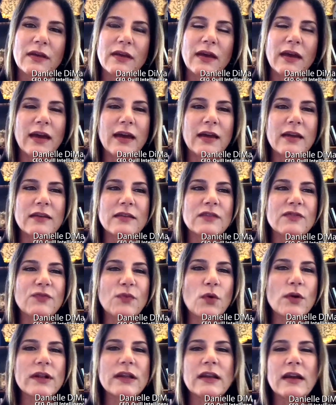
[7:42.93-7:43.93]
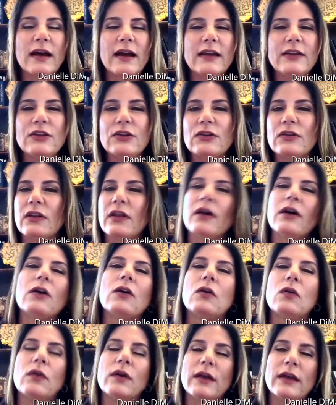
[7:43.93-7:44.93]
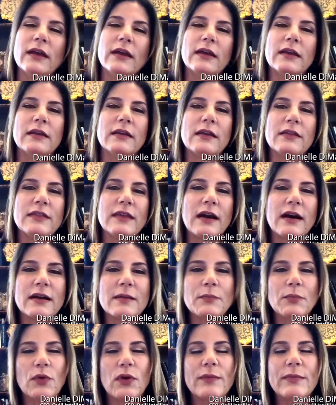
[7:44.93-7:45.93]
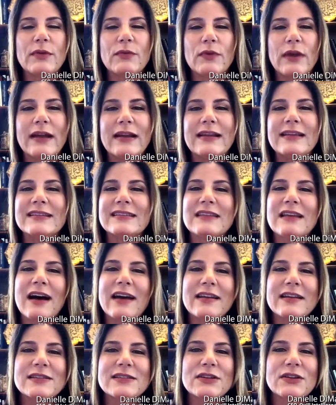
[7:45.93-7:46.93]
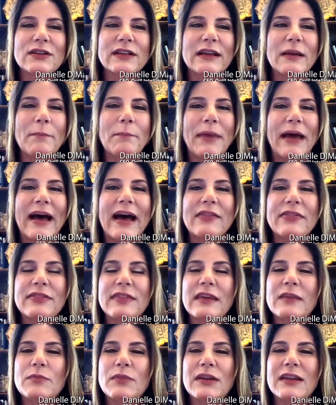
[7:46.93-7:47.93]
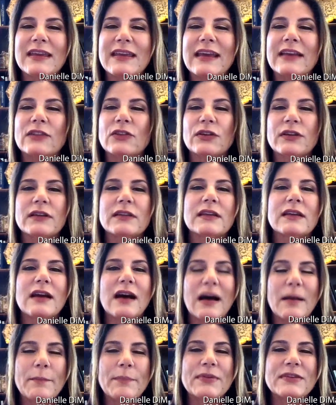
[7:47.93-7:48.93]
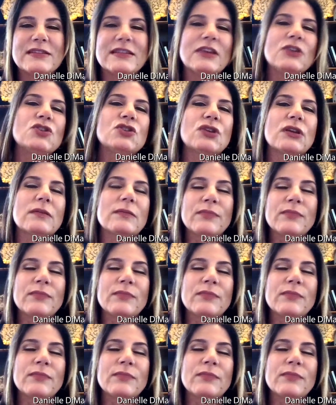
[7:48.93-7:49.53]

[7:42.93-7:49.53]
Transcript: And the 49-year low in the unemployment rate is not necessarily a bad thing. But again, look at the composition